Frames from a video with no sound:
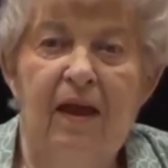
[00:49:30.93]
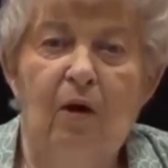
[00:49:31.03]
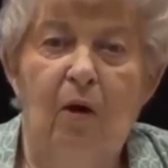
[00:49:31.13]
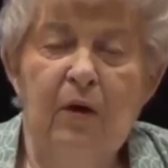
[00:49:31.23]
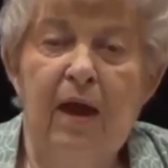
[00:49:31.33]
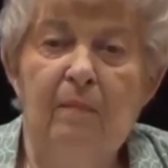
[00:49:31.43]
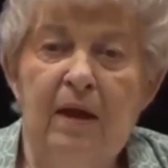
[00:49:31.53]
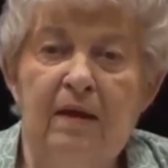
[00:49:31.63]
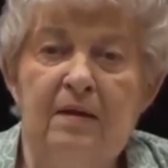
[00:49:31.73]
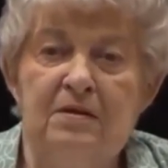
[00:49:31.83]
And Oak
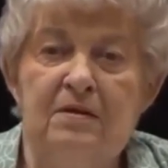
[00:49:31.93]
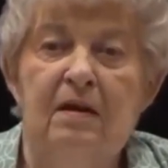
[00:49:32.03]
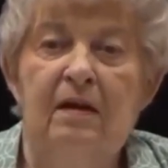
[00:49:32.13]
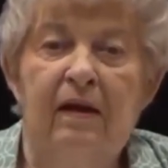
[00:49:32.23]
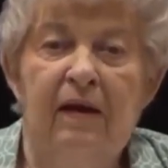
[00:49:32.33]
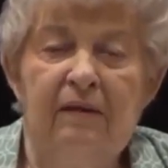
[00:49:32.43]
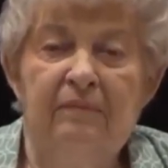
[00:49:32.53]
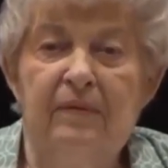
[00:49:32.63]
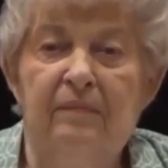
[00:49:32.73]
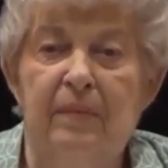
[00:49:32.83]
Hammock has
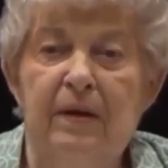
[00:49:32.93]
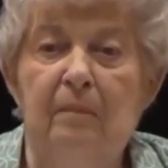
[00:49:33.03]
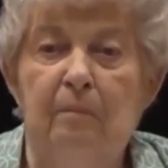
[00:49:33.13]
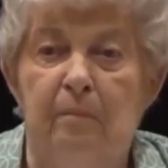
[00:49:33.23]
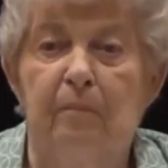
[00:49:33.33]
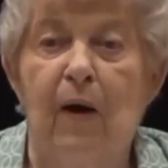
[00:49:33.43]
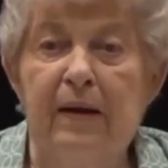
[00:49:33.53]
been the